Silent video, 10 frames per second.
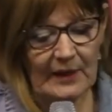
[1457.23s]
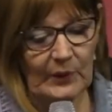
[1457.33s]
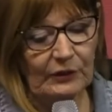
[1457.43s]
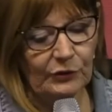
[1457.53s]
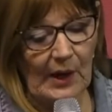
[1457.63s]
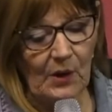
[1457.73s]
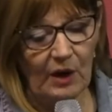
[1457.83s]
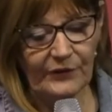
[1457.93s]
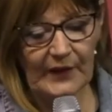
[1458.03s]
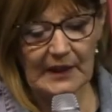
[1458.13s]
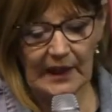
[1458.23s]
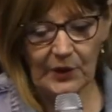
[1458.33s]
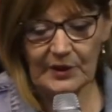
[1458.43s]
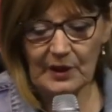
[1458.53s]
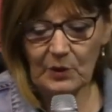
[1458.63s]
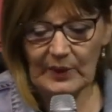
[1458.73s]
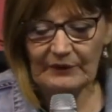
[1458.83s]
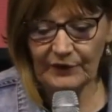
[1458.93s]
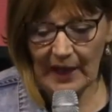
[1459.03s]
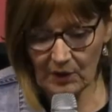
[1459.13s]
We throw off the cloak. We
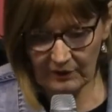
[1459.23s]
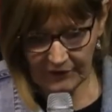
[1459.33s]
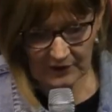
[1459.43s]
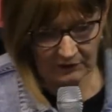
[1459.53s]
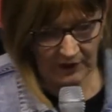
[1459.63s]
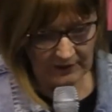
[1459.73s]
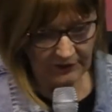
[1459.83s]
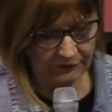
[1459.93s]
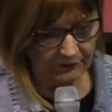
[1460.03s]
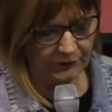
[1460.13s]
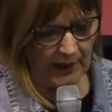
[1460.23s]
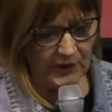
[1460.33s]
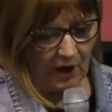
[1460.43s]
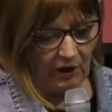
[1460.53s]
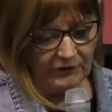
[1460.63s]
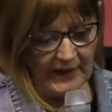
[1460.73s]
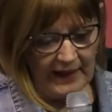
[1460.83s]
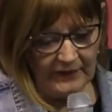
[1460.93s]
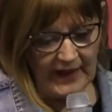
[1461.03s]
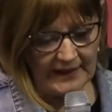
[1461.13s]
flow off the cro- throw it off
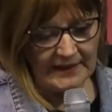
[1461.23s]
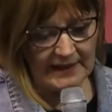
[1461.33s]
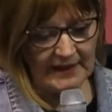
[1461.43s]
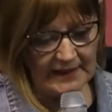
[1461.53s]
that uh,